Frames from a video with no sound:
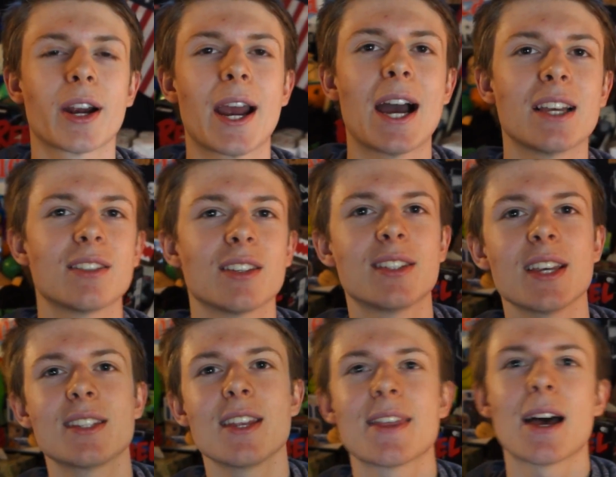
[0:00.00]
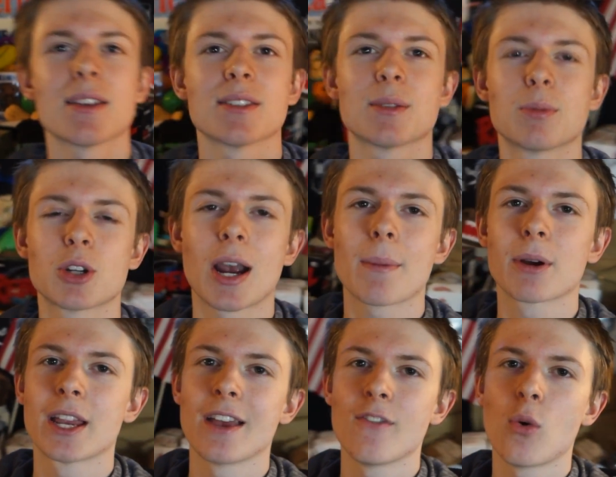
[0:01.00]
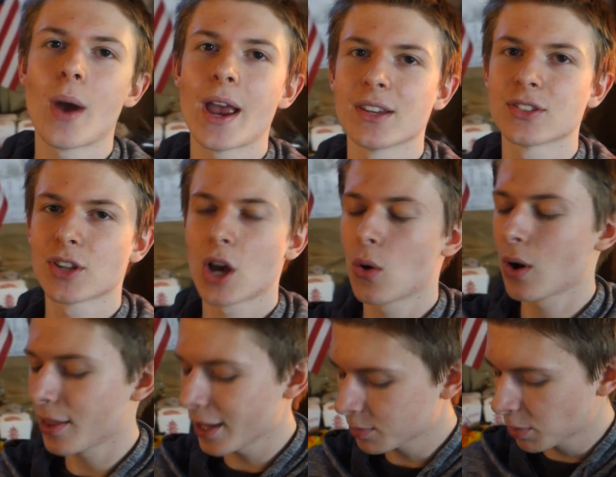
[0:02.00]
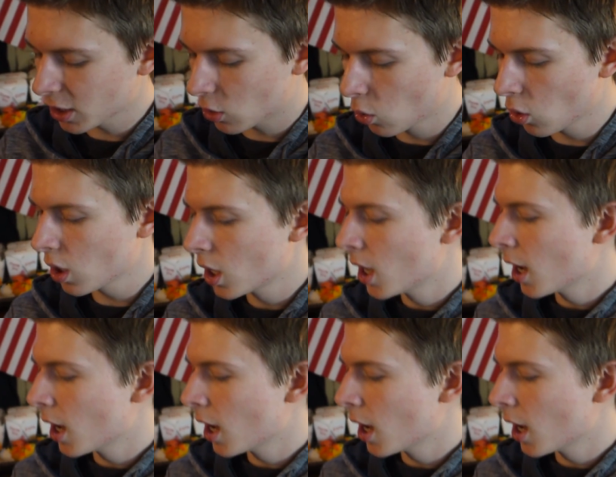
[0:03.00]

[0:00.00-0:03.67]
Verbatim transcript: guys, the 60,000 subscriber giveaway. So uh, that's pretty cool.